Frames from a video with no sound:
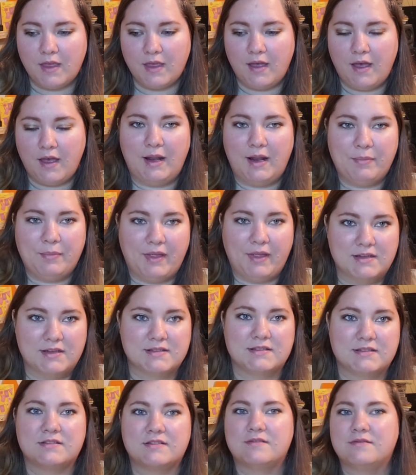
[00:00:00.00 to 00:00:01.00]
and I plan to,
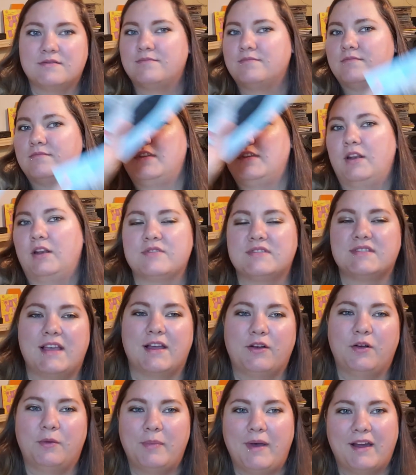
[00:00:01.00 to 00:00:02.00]

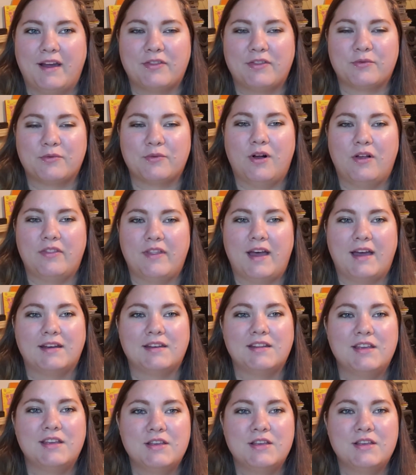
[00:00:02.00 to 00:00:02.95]
cycle back through all that,